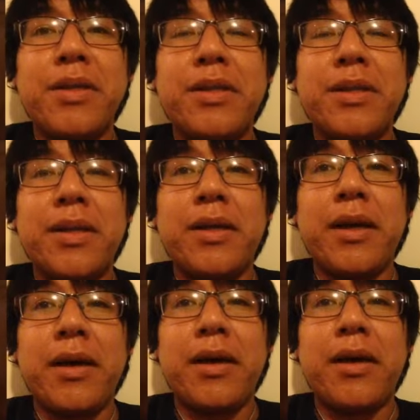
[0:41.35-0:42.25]
Let me
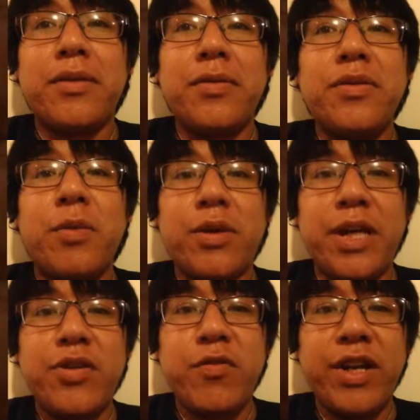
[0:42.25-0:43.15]
see. Uh, do some more
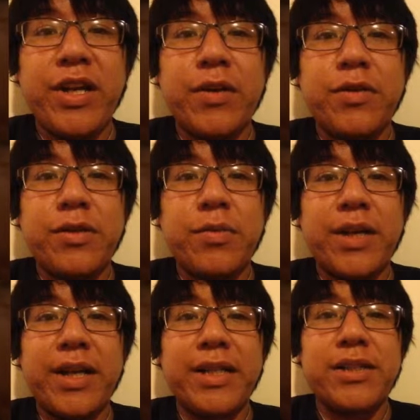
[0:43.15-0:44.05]
nature videos.
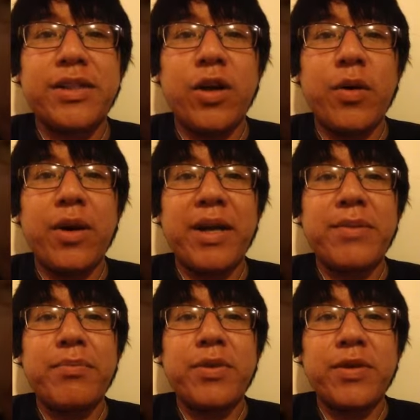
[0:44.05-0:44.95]
When it gets snowy, I
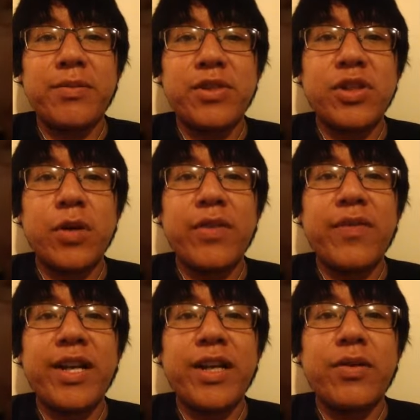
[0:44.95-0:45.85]
might do some snowy
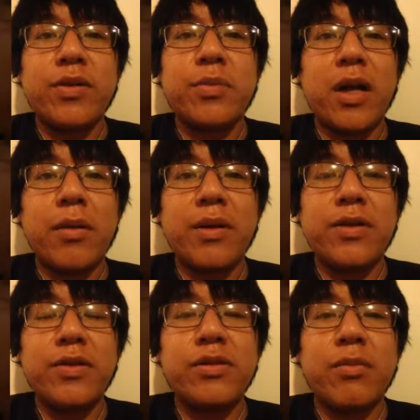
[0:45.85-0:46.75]
videos. Probably
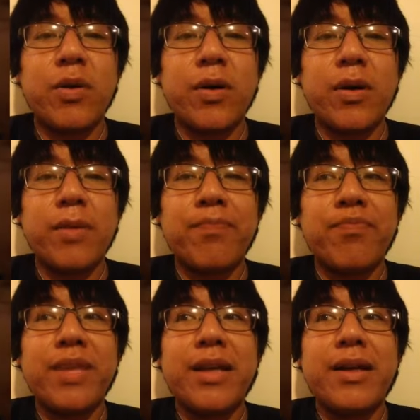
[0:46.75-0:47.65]
do some more
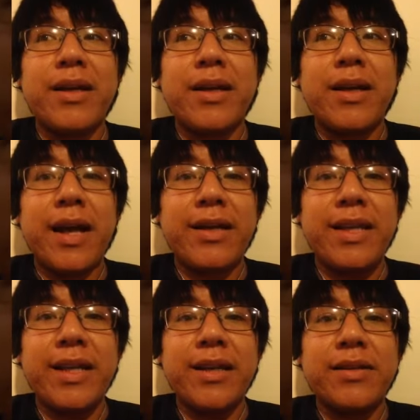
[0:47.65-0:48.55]

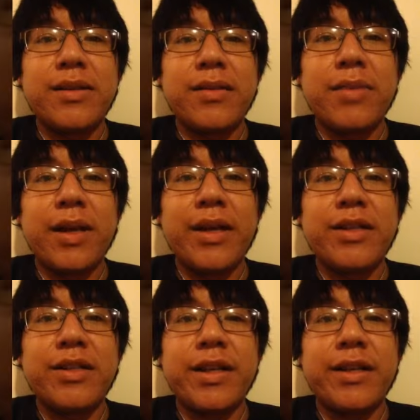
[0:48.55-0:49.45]
ideas on
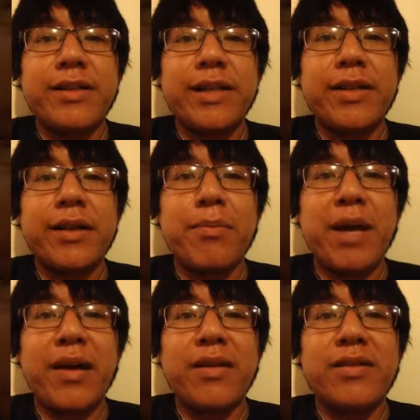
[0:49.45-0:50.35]
my St. Huck
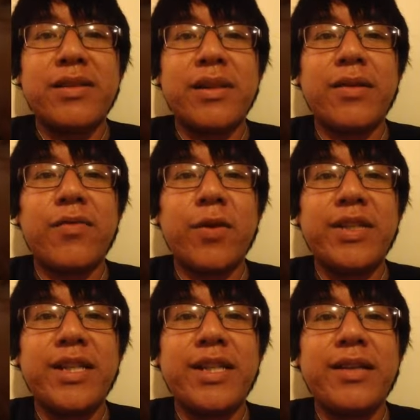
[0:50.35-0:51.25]
Pals
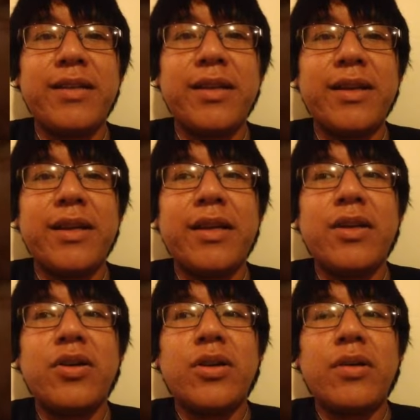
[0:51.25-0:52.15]
14.
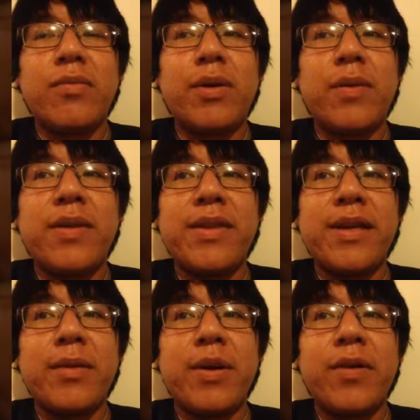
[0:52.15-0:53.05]
Probably
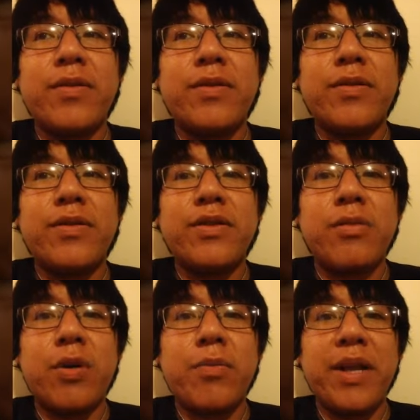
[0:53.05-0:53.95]
think about doing
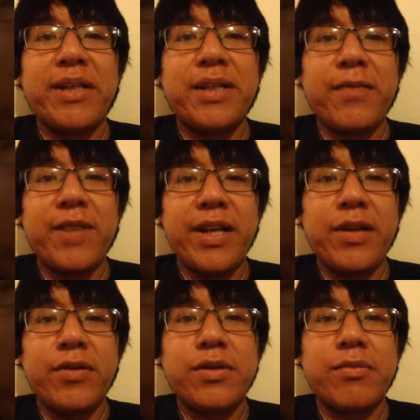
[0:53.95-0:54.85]
some more mixed up
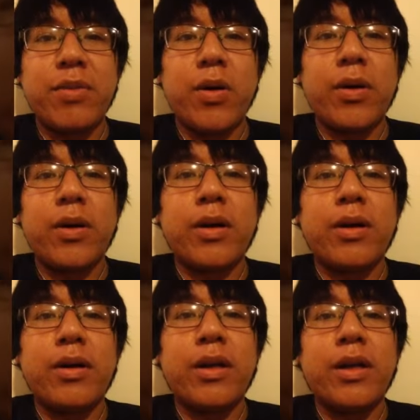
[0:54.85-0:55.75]
videos and more